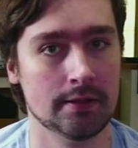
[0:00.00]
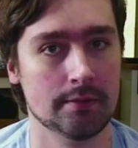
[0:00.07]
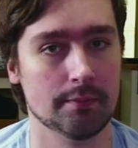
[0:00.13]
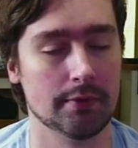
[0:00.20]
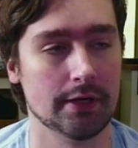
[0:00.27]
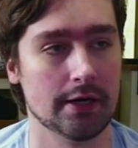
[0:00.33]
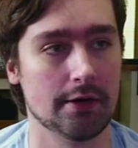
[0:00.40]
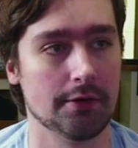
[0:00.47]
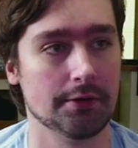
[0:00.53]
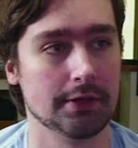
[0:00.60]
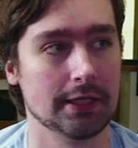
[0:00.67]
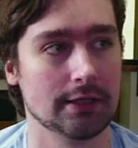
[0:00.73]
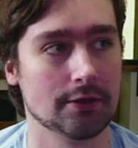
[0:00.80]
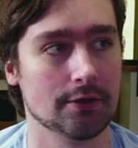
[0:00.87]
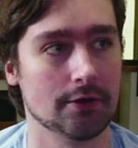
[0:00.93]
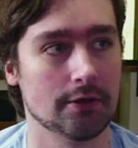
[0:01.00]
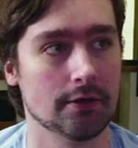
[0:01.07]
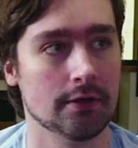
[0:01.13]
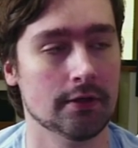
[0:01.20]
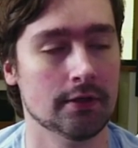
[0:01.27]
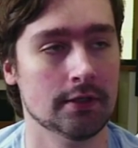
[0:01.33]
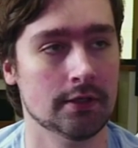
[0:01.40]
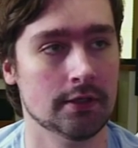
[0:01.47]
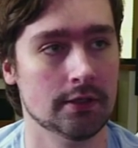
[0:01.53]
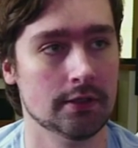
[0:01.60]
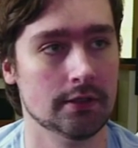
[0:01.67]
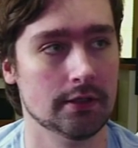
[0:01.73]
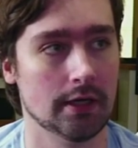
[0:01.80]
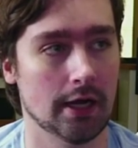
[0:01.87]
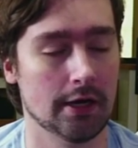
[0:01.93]
but I don't think there
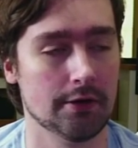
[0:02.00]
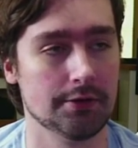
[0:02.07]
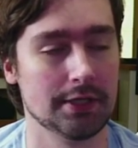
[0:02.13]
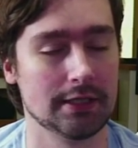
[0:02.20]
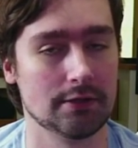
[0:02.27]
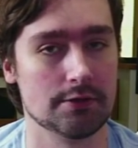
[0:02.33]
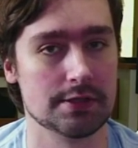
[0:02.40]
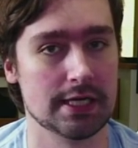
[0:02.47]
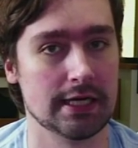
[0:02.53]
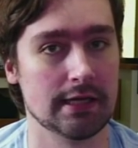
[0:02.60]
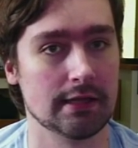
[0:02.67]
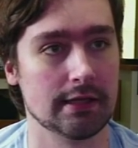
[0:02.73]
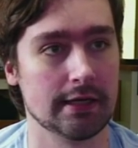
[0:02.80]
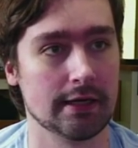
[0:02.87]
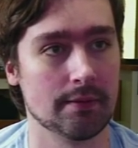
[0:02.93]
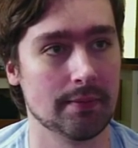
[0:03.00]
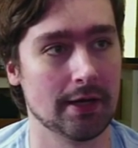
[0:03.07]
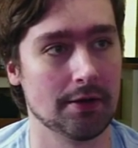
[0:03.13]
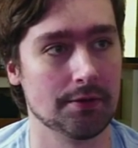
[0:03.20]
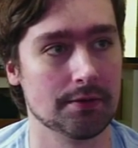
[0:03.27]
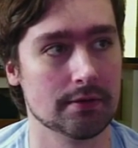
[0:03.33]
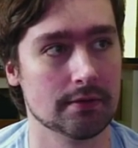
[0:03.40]
I don't think there's anything about